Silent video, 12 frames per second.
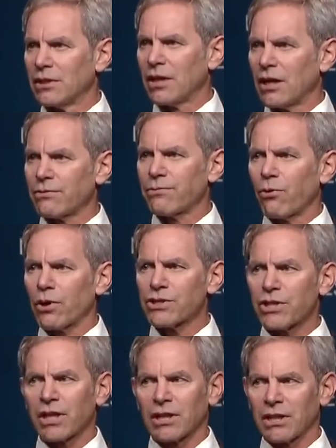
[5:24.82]

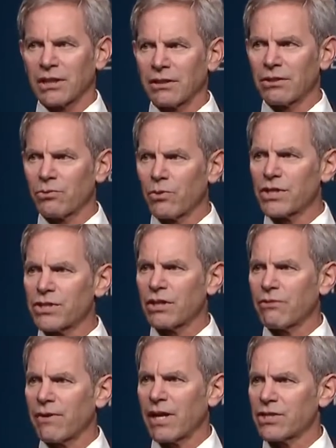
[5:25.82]
Unfortunately, the recent
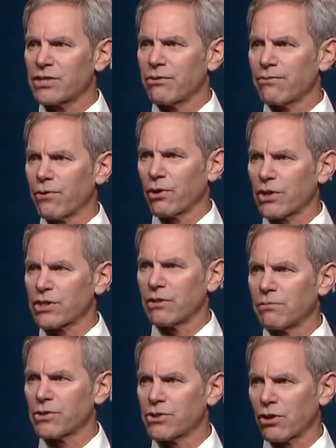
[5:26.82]
events in
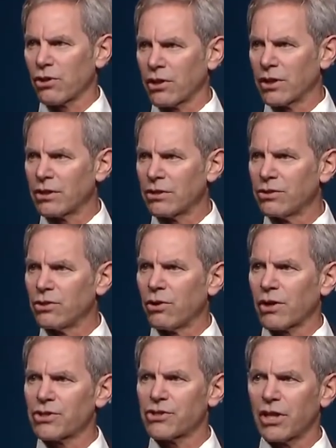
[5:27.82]
Ferguson, Missouri, New
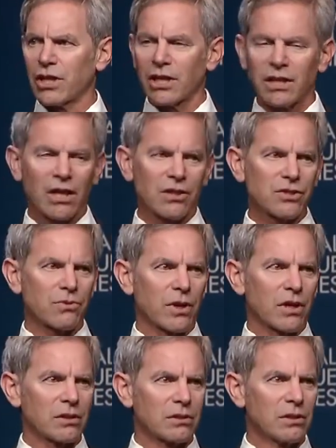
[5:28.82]
York City, and
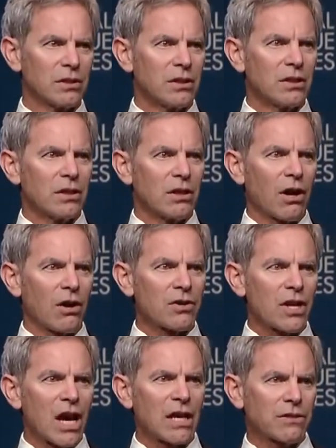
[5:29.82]
elsewhere are
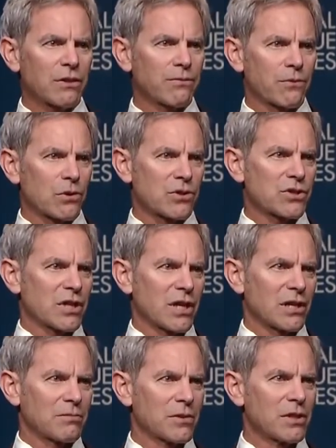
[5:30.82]
not the first
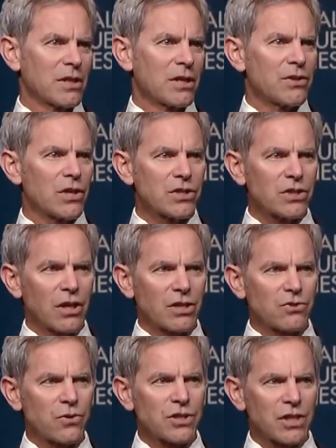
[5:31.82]
time this
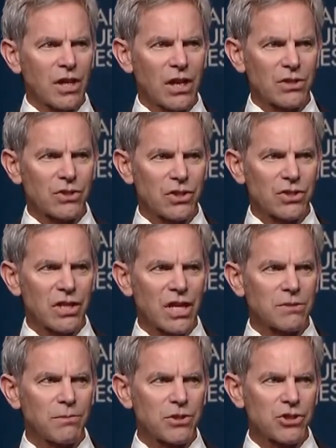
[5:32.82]
country's conscience
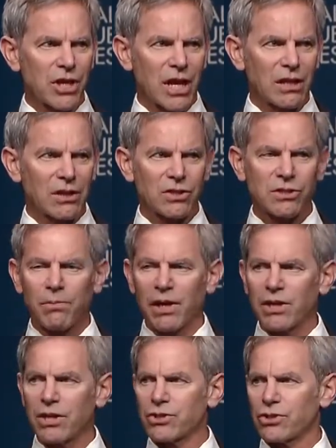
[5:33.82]
has been challenged by
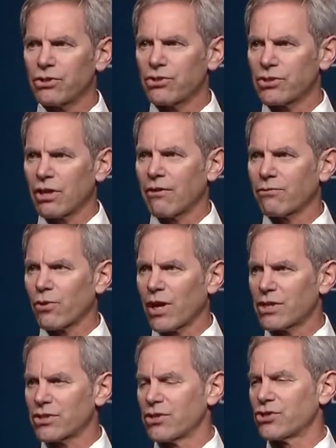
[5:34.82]
issues of
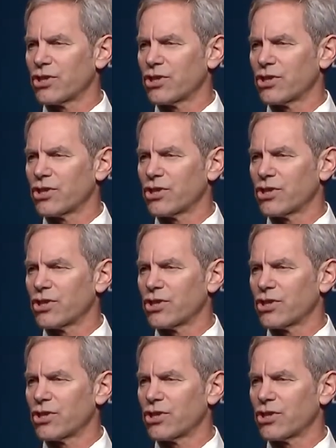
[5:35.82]
race and